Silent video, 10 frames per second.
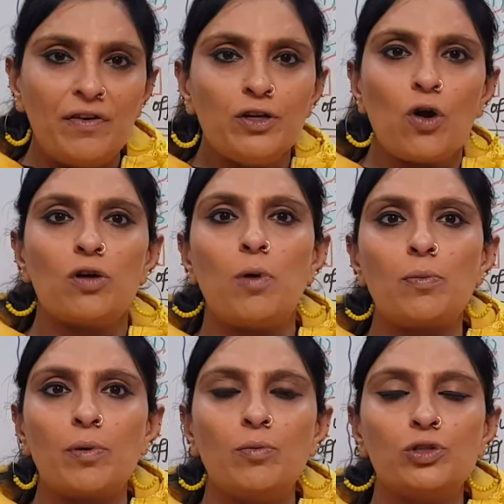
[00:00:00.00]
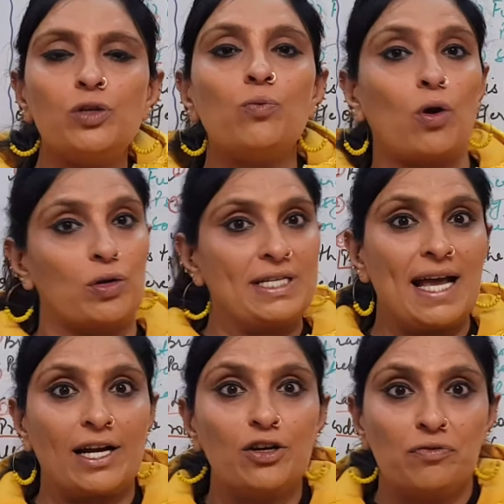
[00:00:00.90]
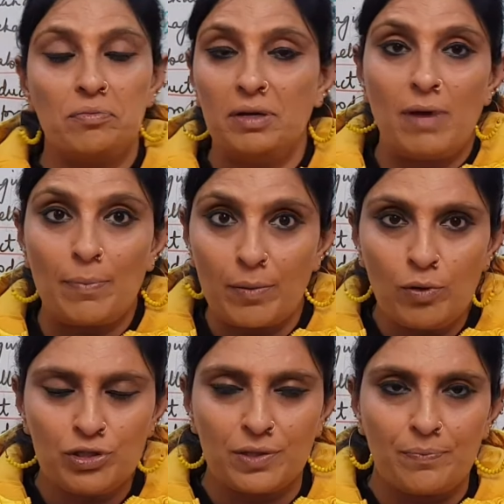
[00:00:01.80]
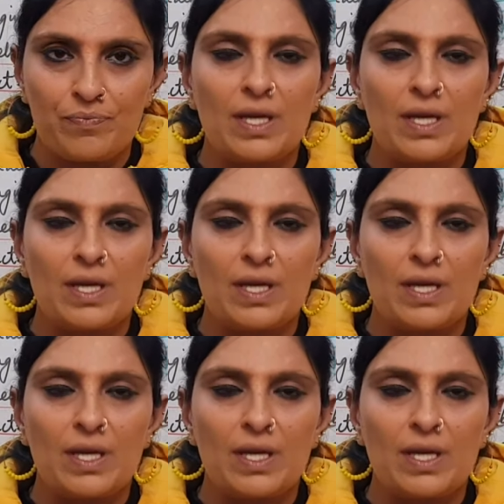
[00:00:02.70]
we talk about promotion, what exactly do we mean by promotion?